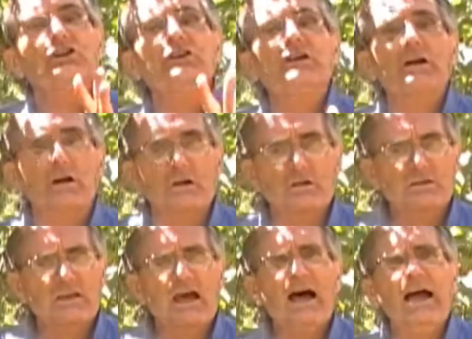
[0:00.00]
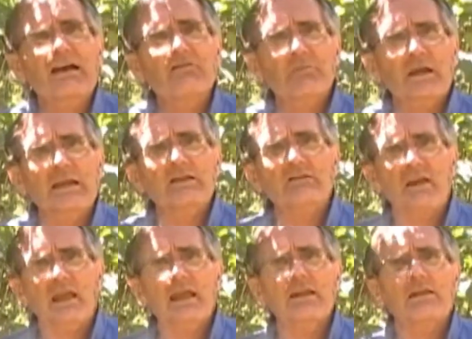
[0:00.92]
years I have
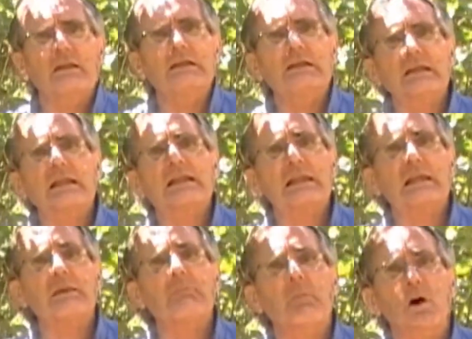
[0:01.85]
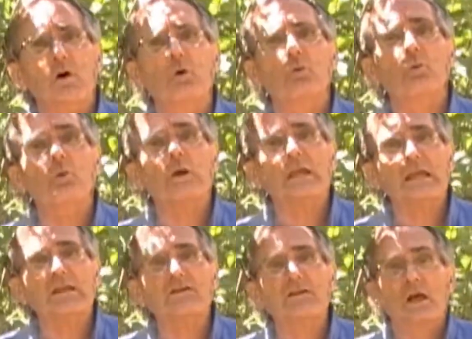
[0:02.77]
maintained that neatly mown
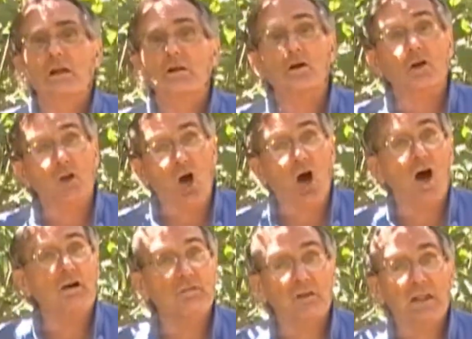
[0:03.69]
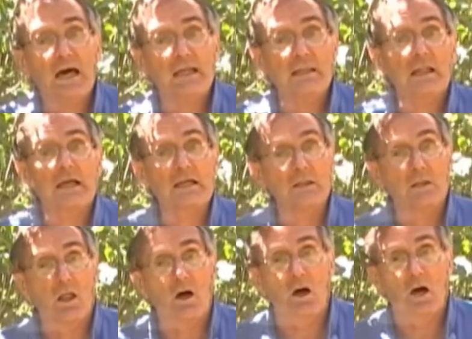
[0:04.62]
weeds look an awful lot like a
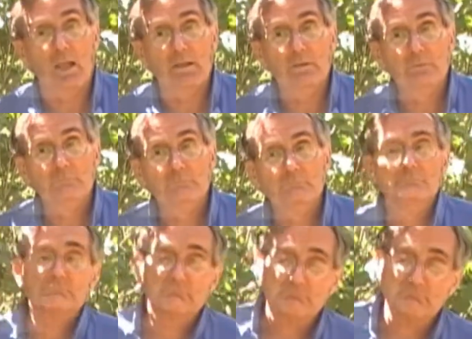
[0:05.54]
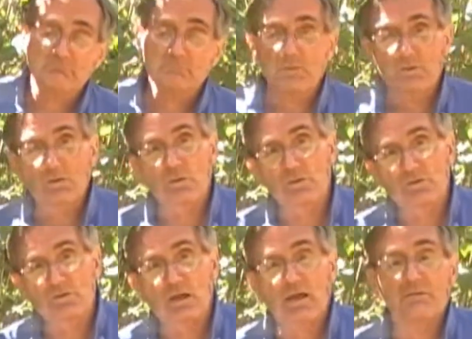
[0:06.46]
lawn. You
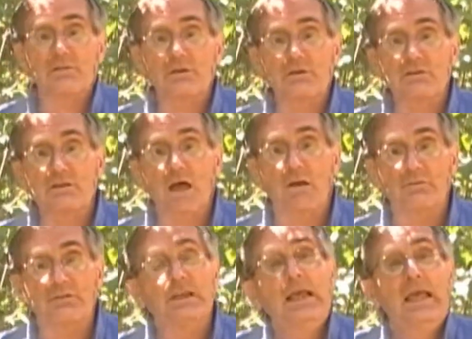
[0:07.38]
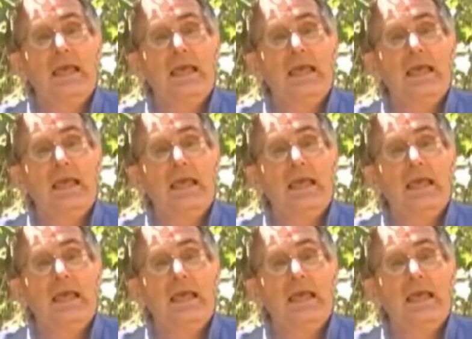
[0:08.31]
decide for yourselves.